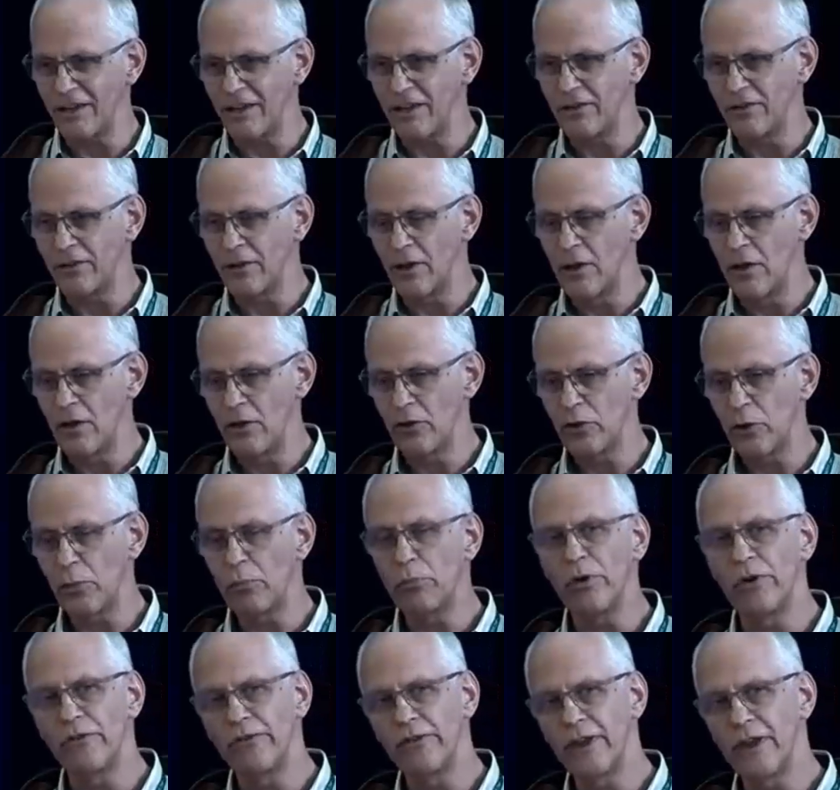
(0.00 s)
is the
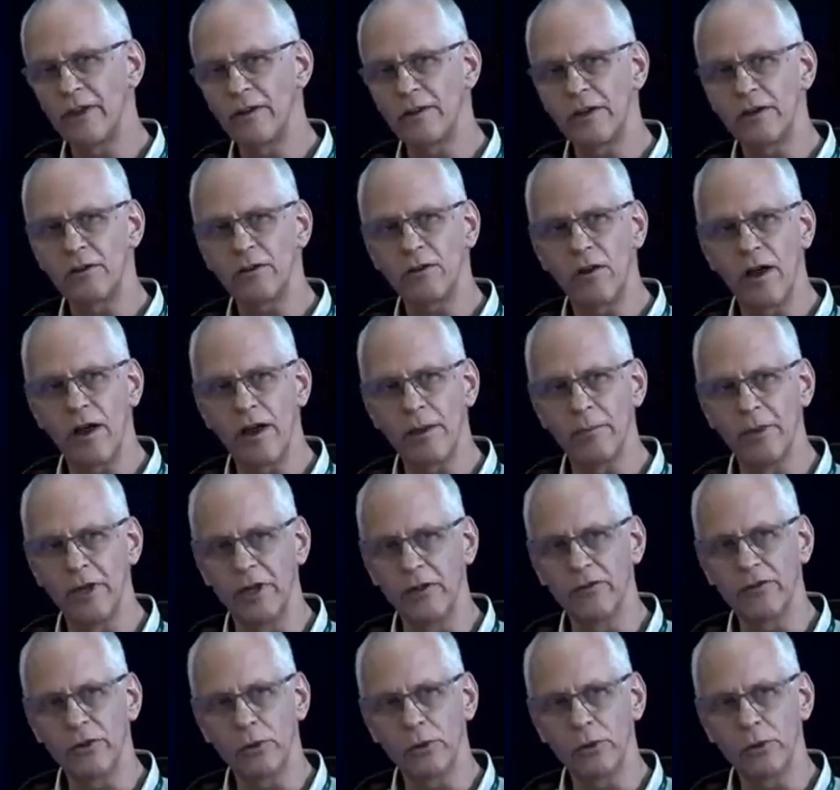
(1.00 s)
prevailing climate.